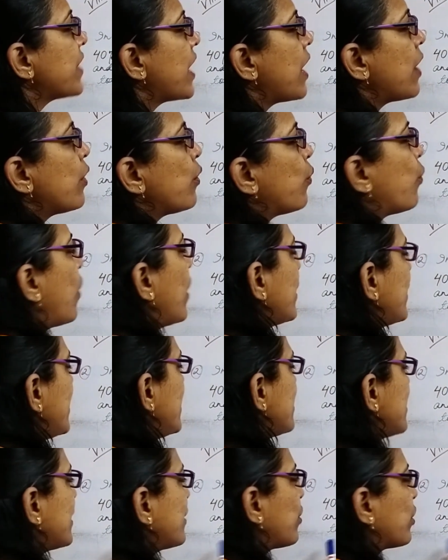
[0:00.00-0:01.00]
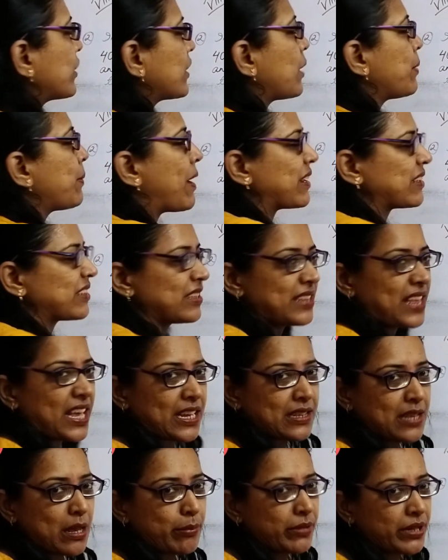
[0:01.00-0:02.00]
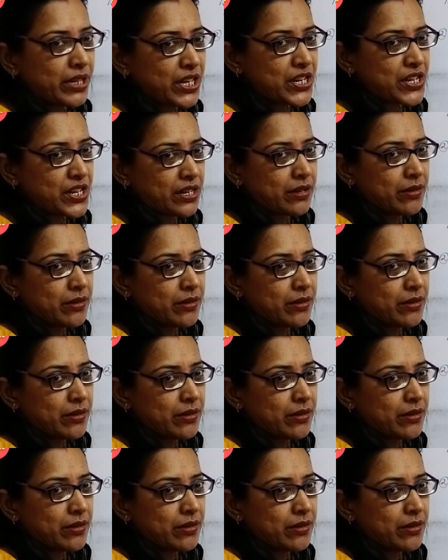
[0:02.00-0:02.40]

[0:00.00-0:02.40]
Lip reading: What is the total marks in the examination?